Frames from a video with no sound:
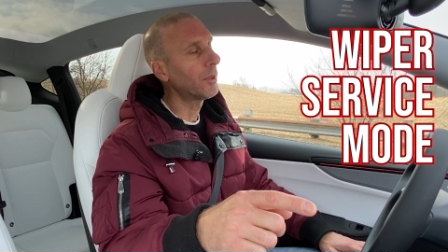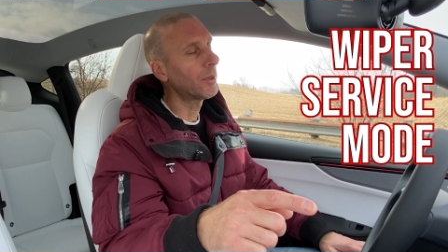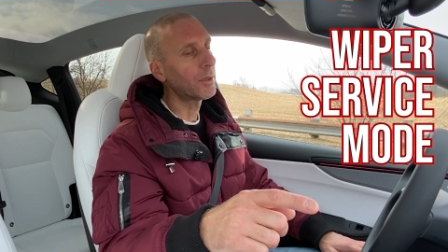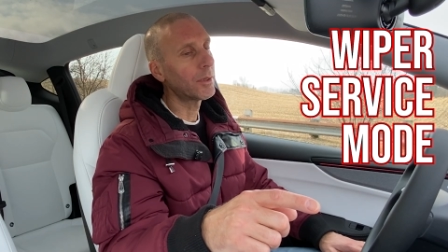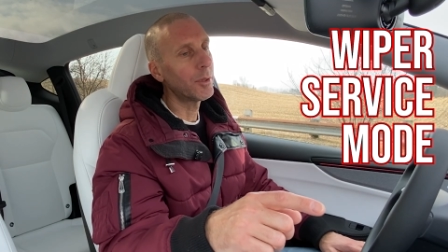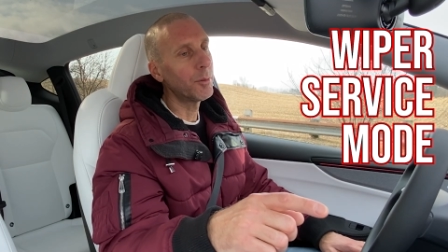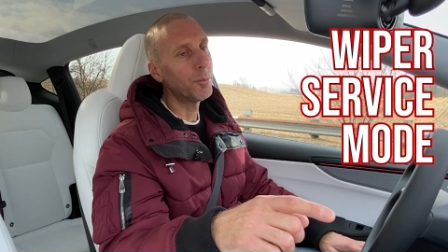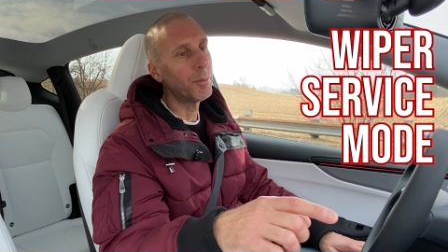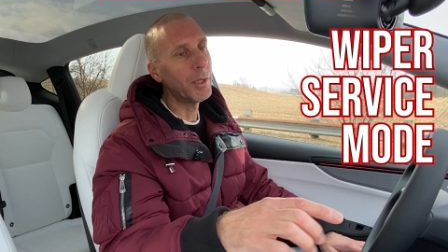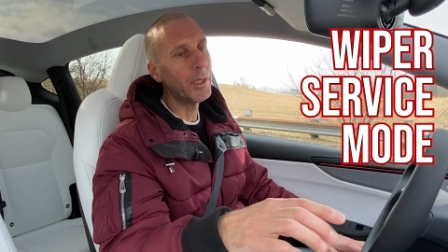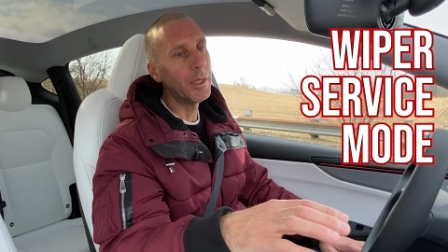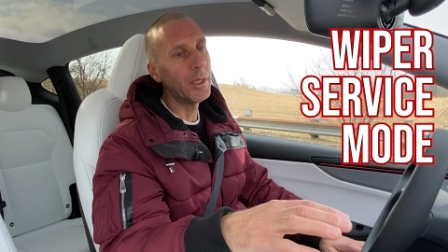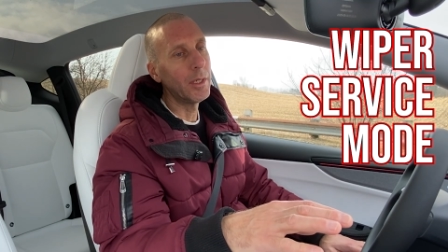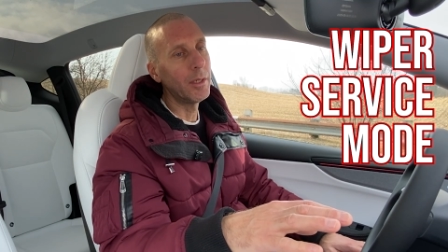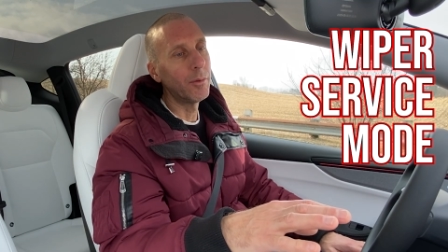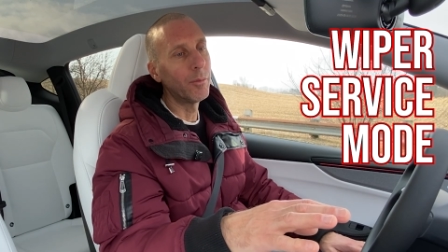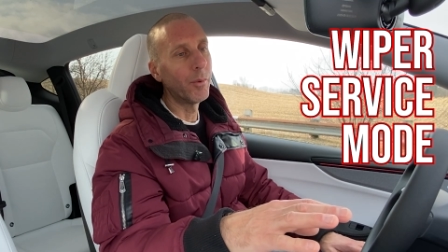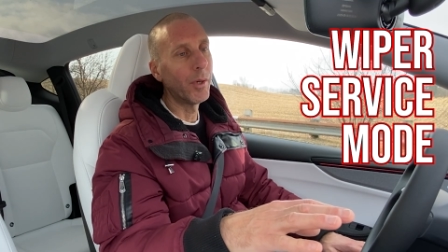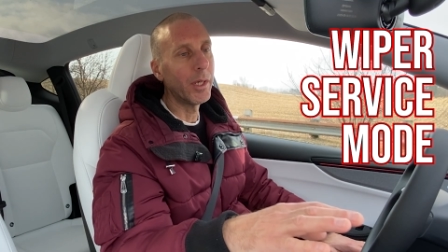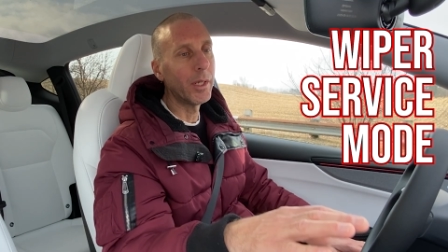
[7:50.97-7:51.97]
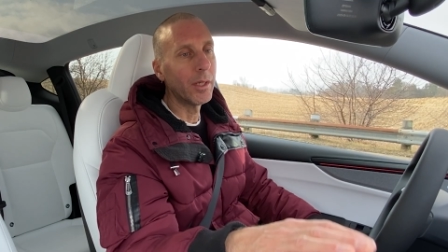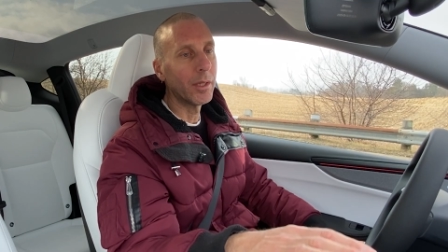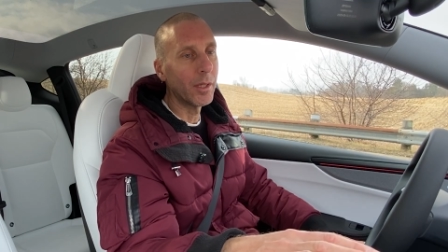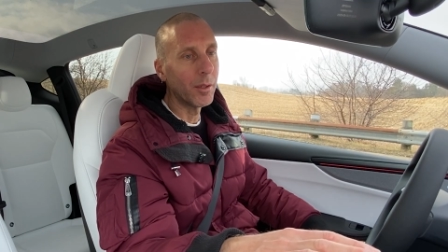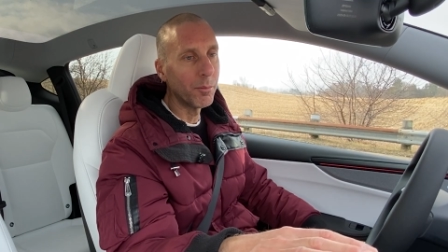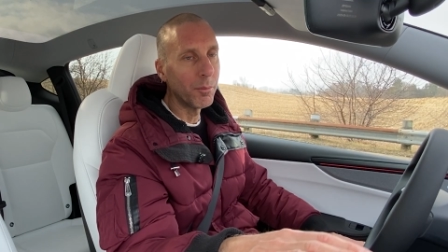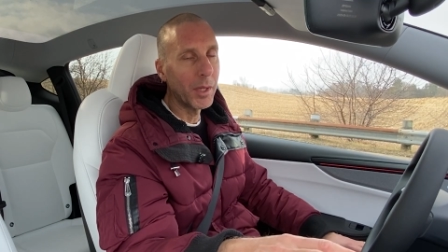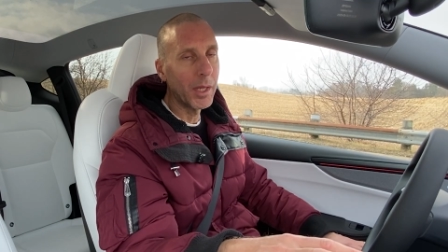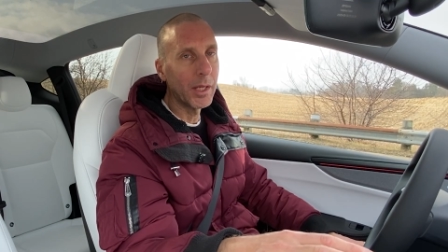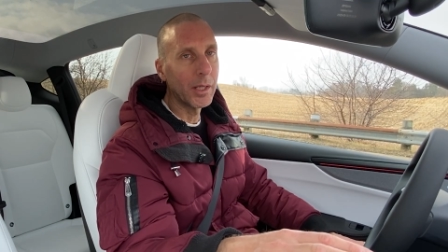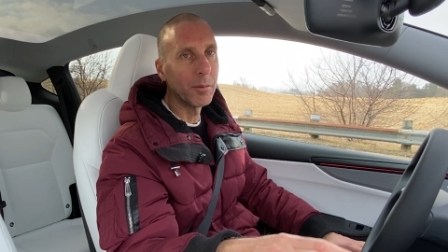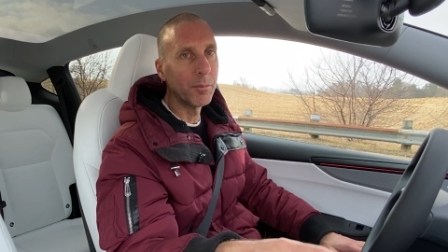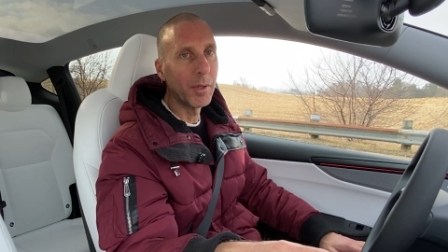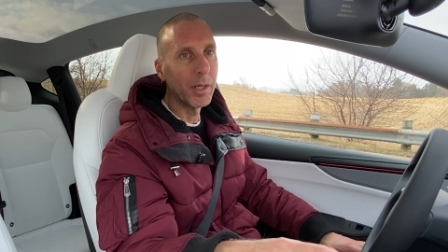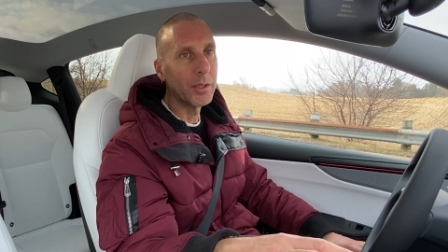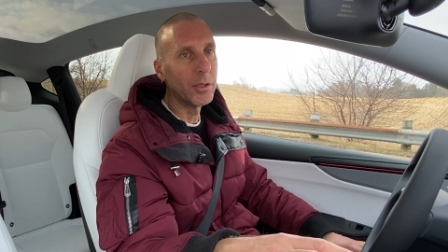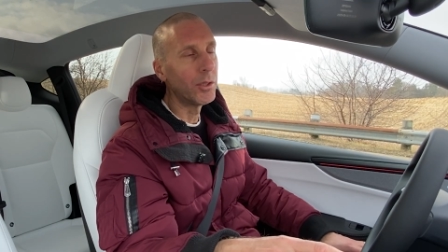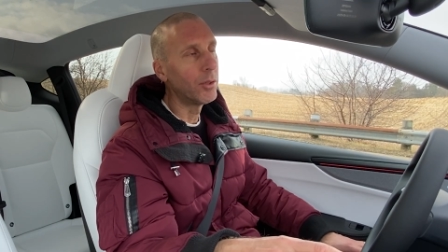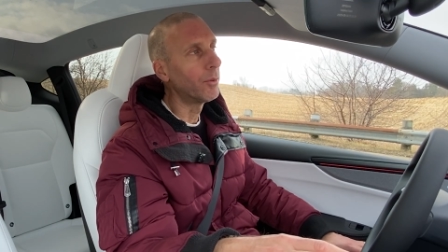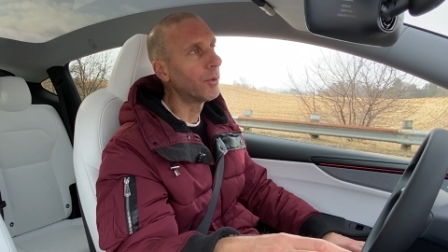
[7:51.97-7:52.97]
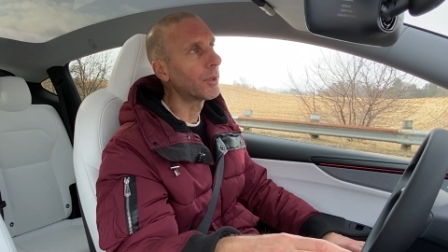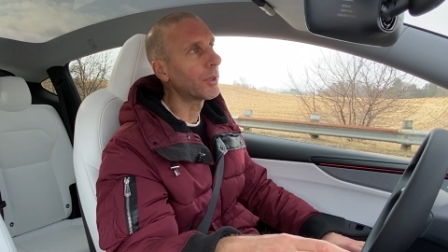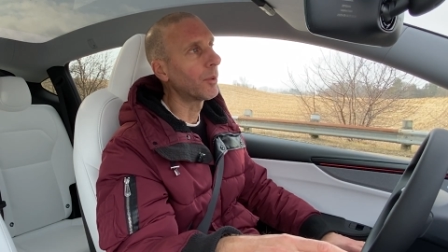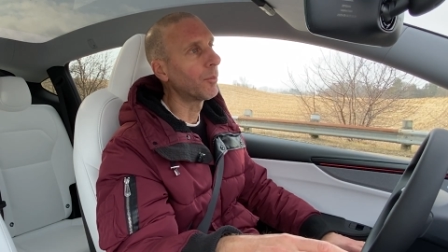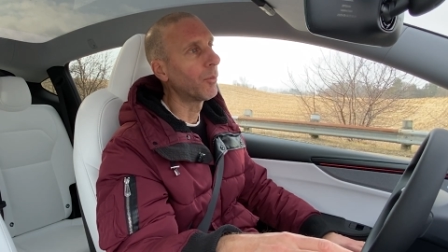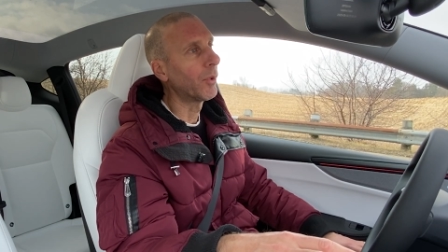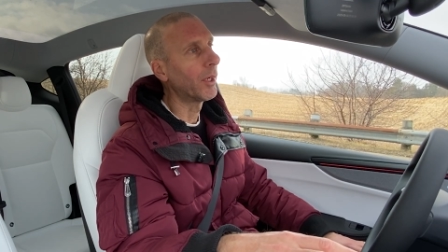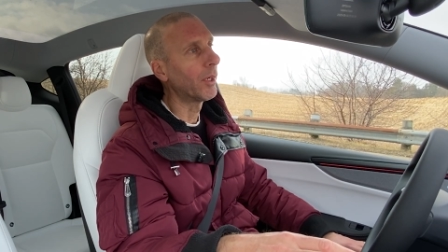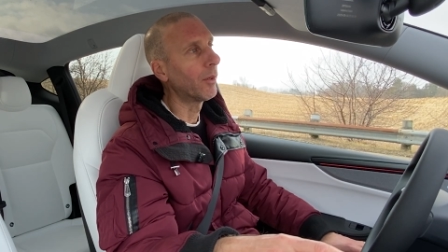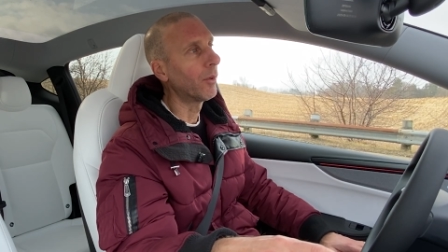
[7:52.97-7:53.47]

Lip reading: to be right in the main menu somewhere,